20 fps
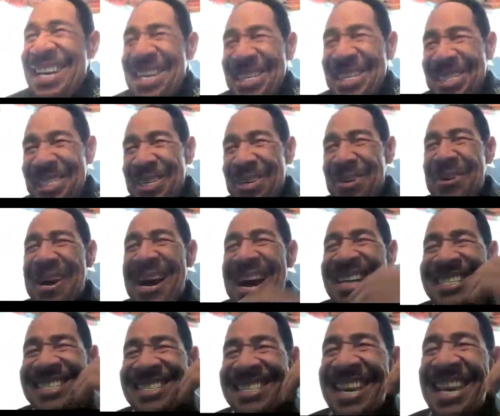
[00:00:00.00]
So
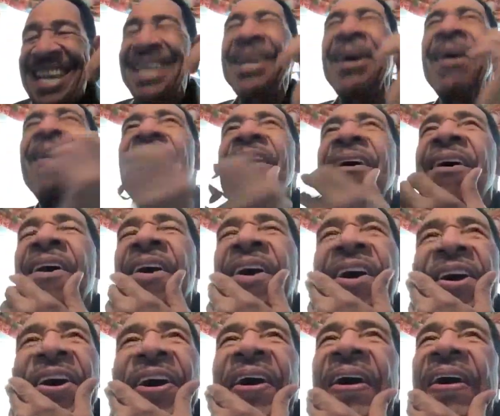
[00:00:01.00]
I said,
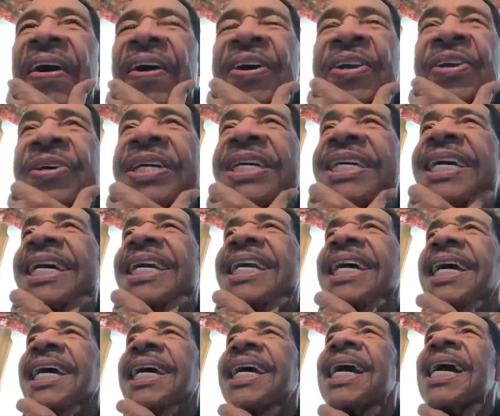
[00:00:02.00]
are you
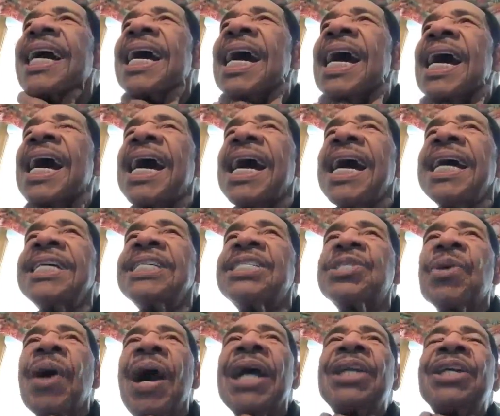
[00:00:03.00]
kidding? And
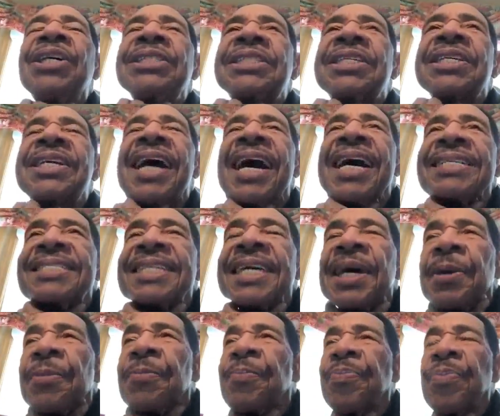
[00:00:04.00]
so I looked at her and I
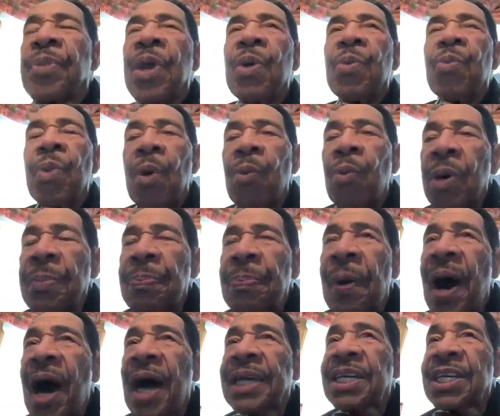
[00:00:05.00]
said, well, what
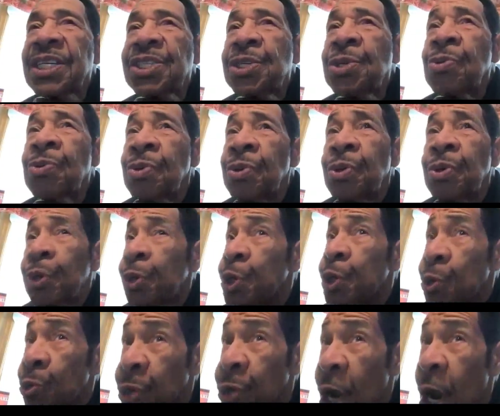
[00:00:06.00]
part do
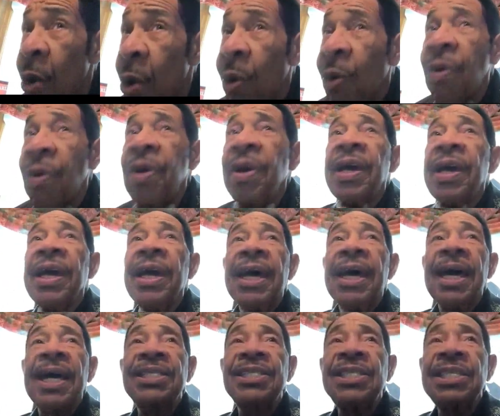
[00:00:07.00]
you know?
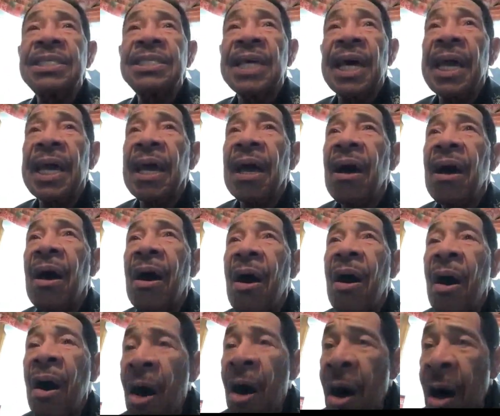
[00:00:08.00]
And she say,
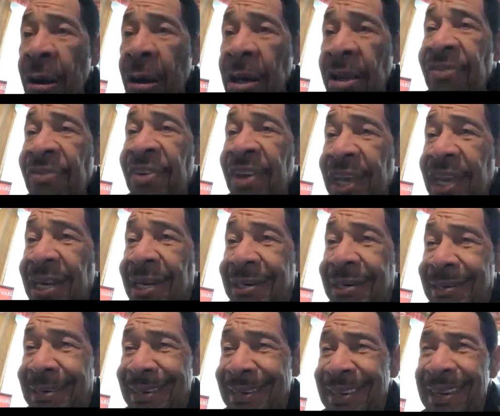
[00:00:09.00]
all of it.
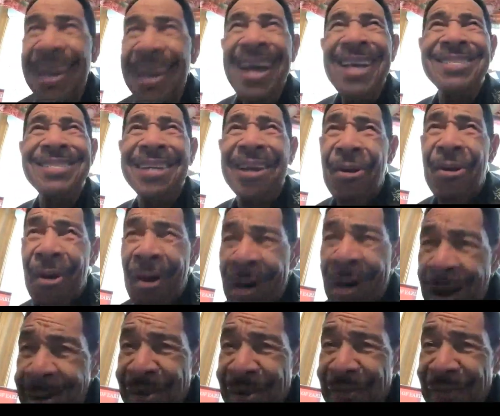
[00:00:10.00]
I say,
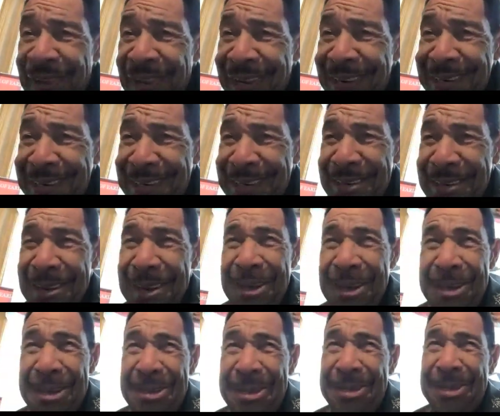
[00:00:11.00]
all of it? I
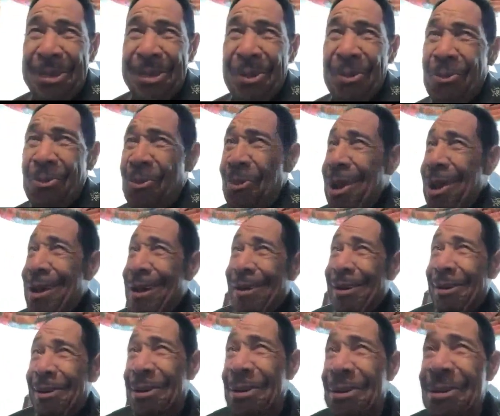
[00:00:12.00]
said,
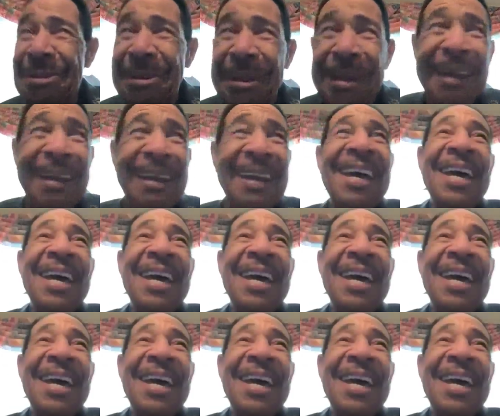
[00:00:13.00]
well, okay.